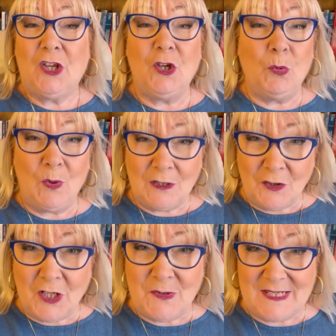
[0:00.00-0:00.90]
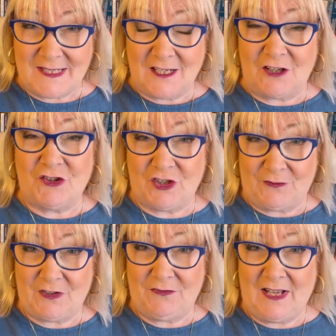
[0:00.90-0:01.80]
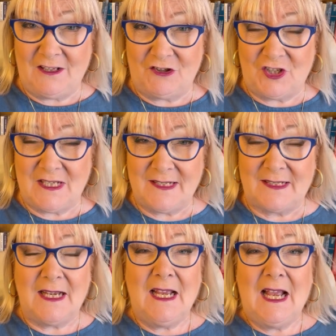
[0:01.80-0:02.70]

You will notice a shift of energies.